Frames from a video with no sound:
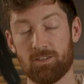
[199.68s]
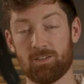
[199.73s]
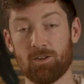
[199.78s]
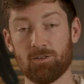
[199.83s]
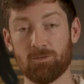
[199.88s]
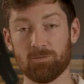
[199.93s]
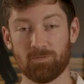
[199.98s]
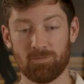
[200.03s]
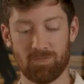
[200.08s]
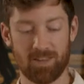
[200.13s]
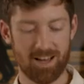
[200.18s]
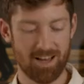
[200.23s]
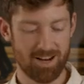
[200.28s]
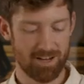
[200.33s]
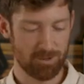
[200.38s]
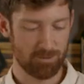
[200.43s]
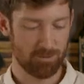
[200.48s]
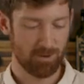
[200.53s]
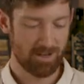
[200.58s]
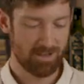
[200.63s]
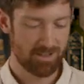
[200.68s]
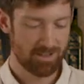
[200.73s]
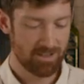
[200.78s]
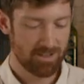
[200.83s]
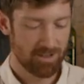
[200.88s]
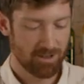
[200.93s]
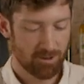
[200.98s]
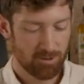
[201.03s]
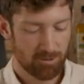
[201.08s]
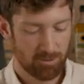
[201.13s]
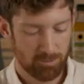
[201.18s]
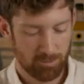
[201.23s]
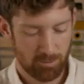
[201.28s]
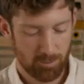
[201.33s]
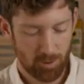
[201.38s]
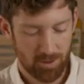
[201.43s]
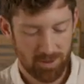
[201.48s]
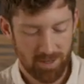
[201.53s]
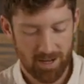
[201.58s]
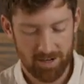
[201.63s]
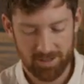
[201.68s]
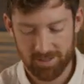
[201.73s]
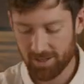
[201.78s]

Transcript: So that is ready to go. Put that